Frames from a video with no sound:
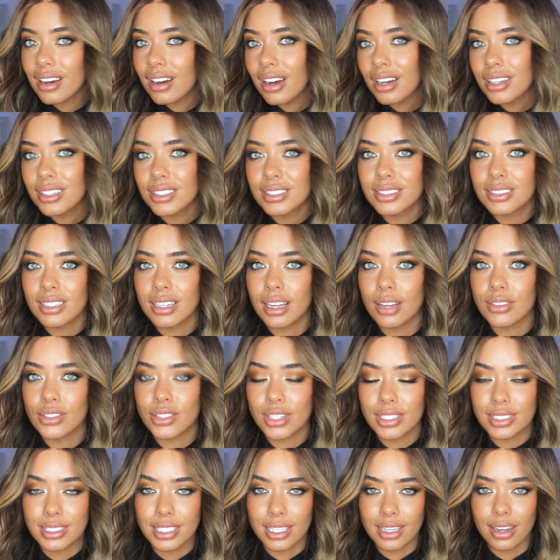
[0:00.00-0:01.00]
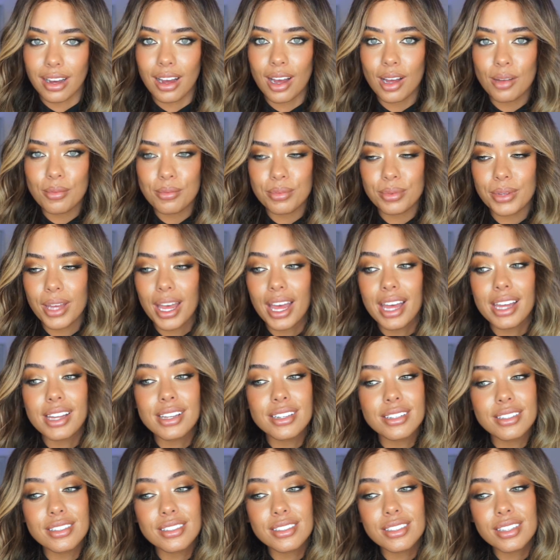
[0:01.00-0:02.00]
I used to love dressing up,
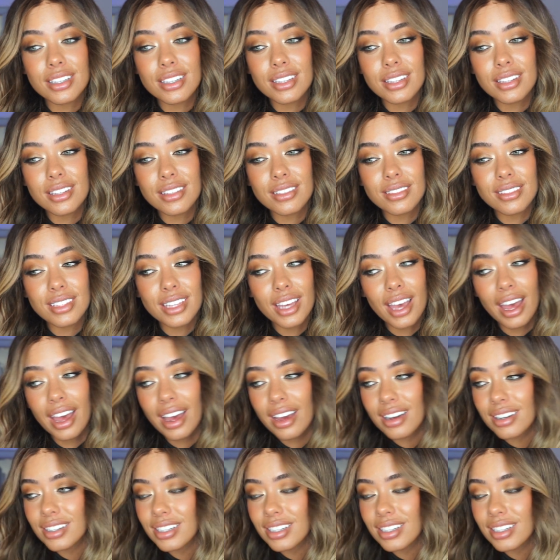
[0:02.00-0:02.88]
and yeah,